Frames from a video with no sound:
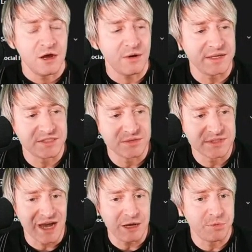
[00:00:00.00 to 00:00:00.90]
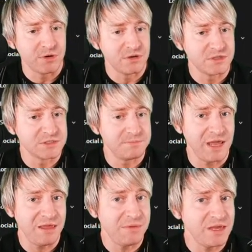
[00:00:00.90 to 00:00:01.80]
All right, so Sky Pearls
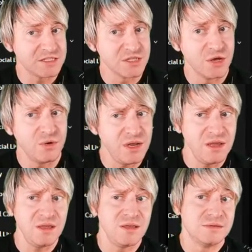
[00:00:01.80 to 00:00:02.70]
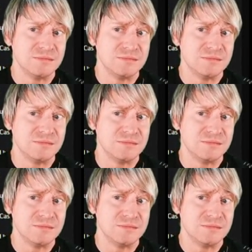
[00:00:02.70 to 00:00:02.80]
maybe is loading.